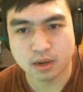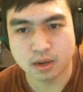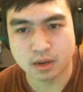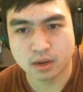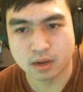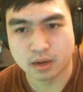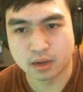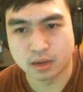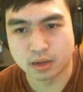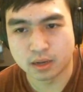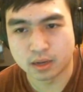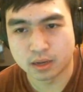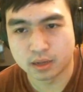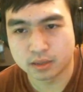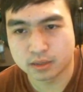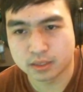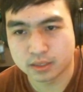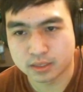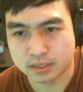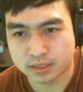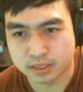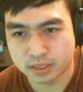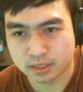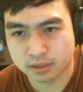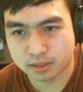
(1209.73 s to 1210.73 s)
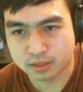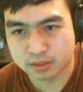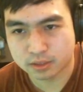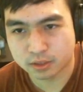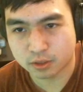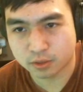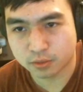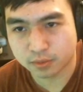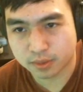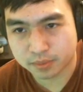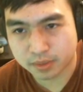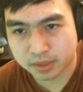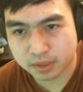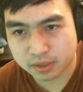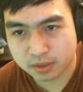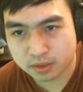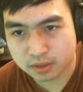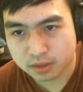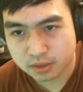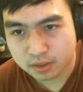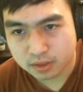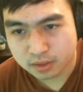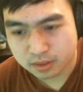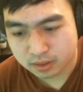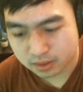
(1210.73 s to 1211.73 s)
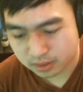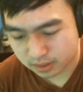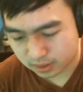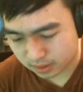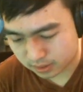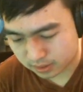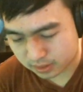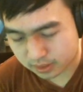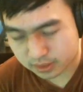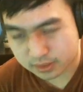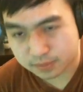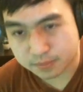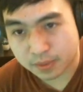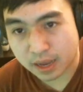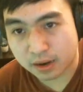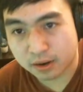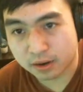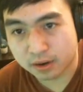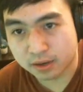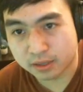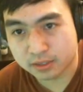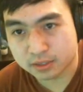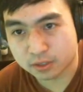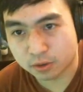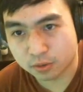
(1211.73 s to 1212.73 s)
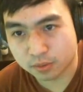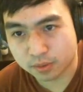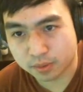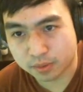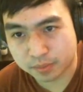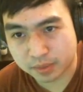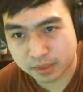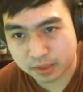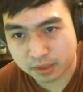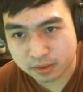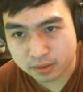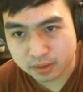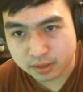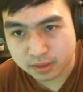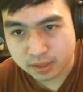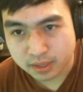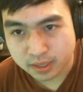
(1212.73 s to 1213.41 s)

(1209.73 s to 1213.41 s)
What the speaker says: let's see here. It's all the way up here. This pattern is all the way up here.